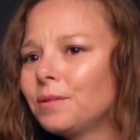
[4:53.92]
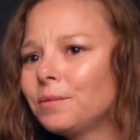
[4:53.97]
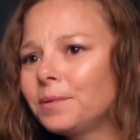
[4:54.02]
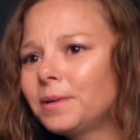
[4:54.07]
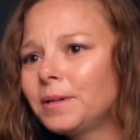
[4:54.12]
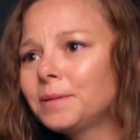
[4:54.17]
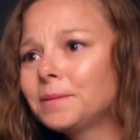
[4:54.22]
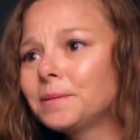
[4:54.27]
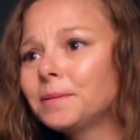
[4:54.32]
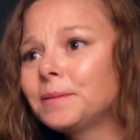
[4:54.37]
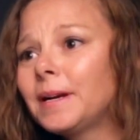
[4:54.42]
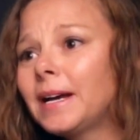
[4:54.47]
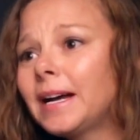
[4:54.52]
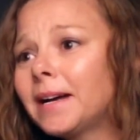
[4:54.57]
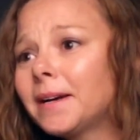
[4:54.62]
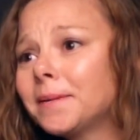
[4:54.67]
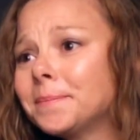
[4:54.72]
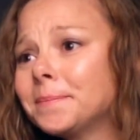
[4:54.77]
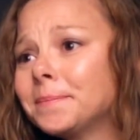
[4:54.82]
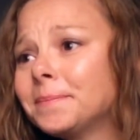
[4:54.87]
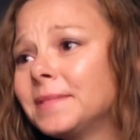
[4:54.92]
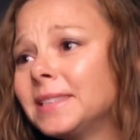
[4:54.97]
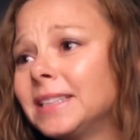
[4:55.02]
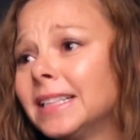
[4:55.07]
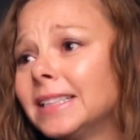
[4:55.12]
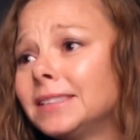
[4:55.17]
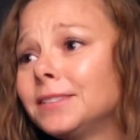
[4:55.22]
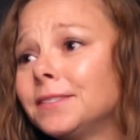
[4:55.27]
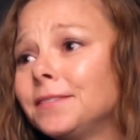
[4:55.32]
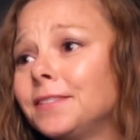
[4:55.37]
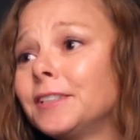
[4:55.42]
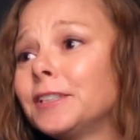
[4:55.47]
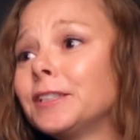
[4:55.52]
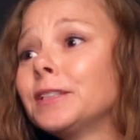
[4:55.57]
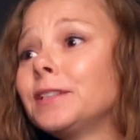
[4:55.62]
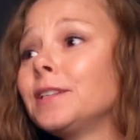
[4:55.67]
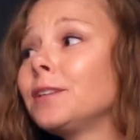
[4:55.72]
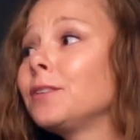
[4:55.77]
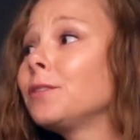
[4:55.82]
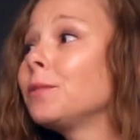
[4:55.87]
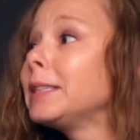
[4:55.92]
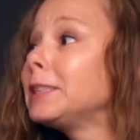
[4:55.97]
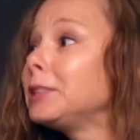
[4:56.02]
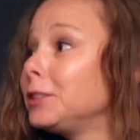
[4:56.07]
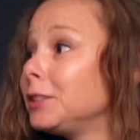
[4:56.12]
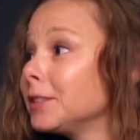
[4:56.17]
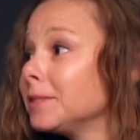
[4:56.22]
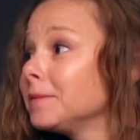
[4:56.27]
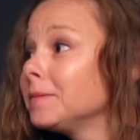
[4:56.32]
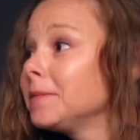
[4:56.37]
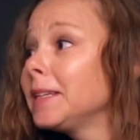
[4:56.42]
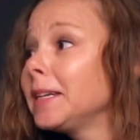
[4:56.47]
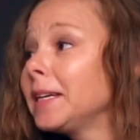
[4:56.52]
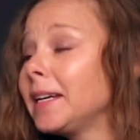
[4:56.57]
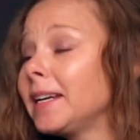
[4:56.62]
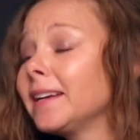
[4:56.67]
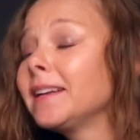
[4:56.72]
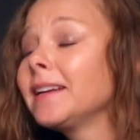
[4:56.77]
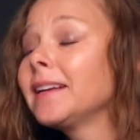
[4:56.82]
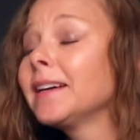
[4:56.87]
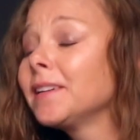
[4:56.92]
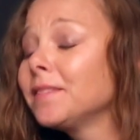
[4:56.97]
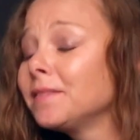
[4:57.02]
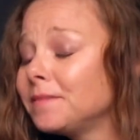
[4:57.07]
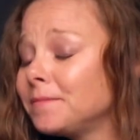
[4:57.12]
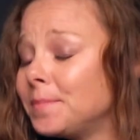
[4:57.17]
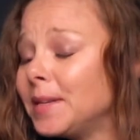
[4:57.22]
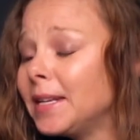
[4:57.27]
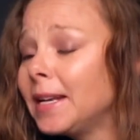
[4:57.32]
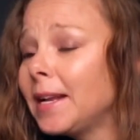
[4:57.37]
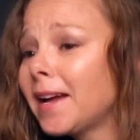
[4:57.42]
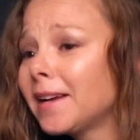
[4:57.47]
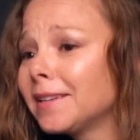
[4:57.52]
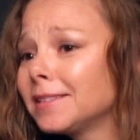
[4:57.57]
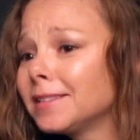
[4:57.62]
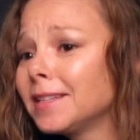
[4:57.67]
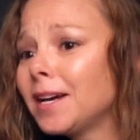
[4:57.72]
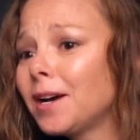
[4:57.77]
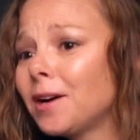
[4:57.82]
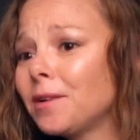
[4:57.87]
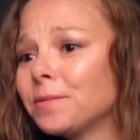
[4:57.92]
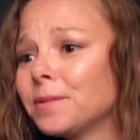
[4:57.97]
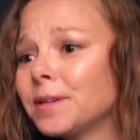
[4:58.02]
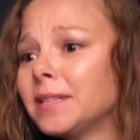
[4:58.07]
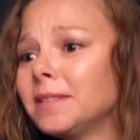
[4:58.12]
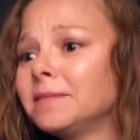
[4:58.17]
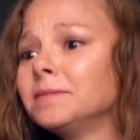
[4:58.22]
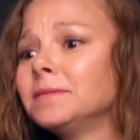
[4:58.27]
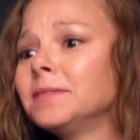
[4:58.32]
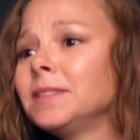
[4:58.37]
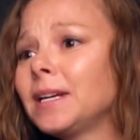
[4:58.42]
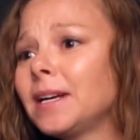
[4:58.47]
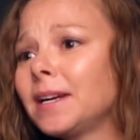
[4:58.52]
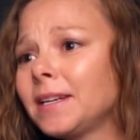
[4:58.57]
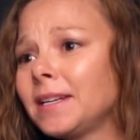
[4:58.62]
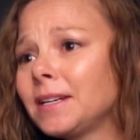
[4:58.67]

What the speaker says: Well, that's a very good question, and I've been asked that one,